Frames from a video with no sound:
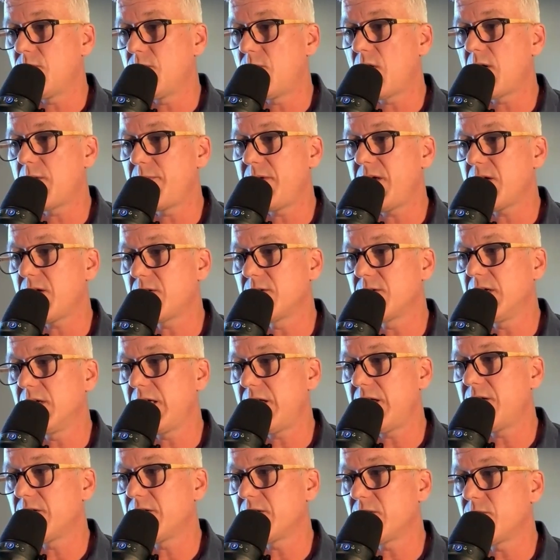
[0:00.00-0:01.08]
you want to be a good
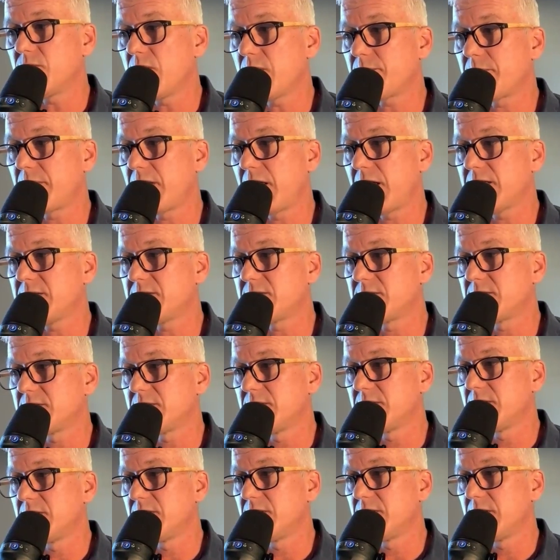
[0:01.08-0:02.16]
leader in the workplace,
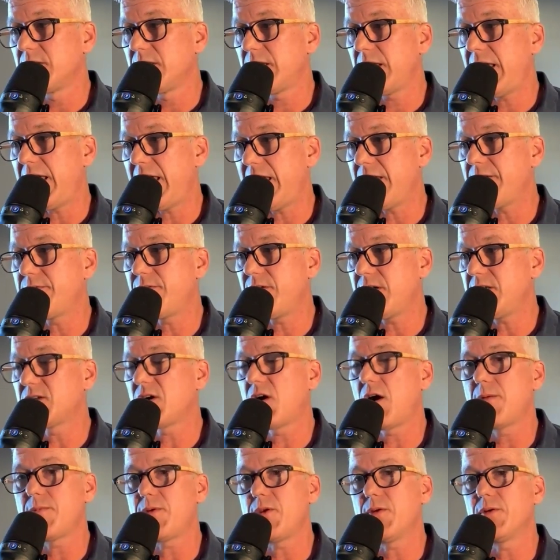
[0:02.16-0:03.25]
every
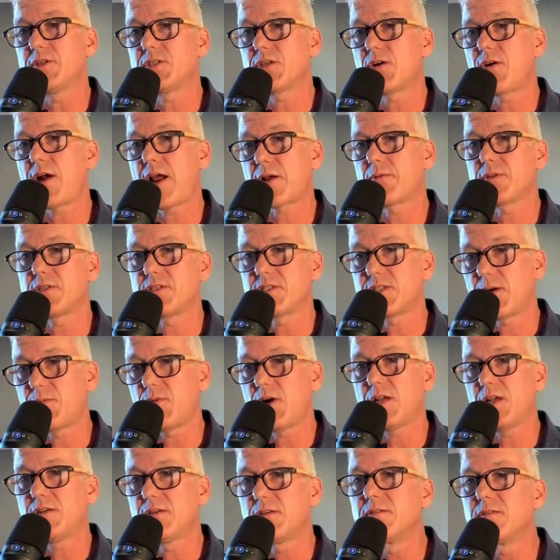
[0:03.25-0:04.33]
time you interact with
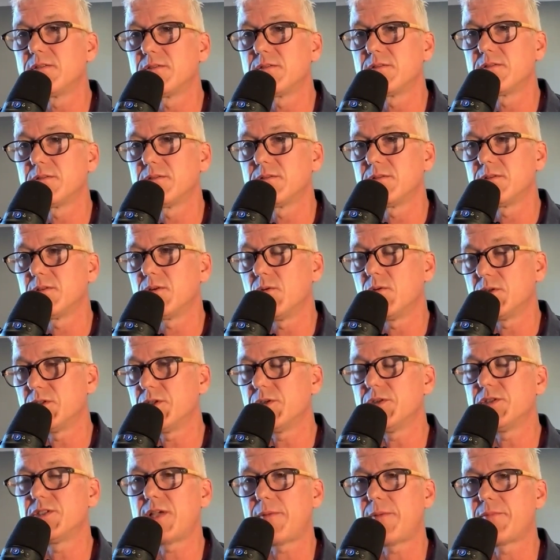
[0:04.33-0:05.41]
someone or
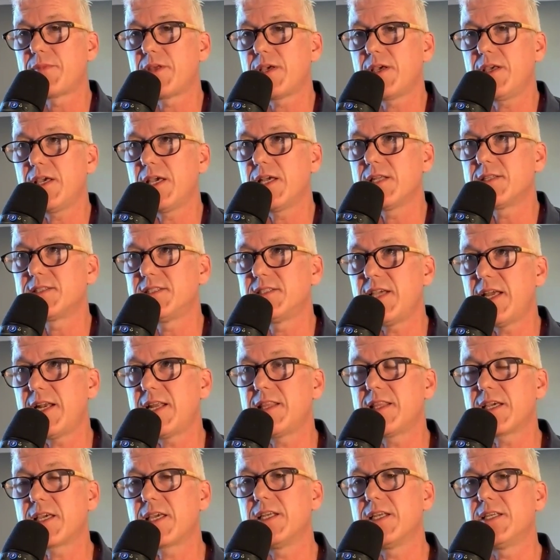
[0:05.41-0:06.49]
do something, it's
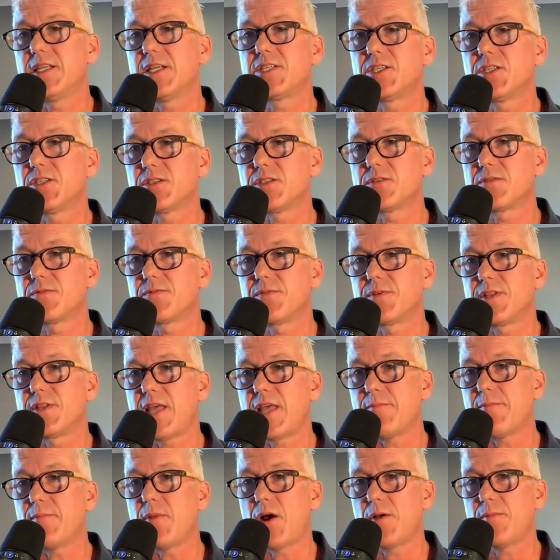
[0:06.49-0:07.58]
setting the conditions for
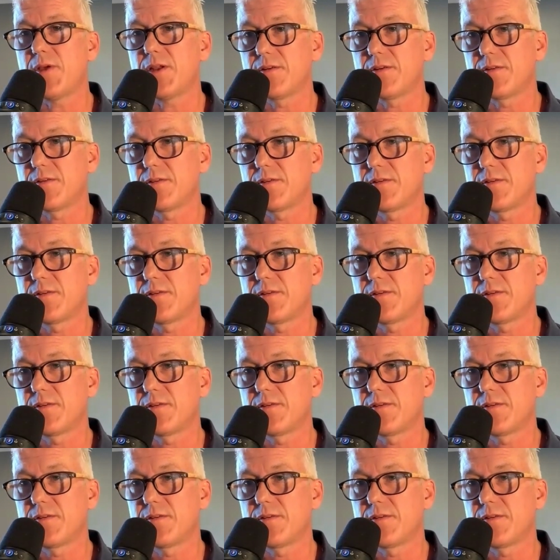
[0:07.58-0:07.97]
that moment.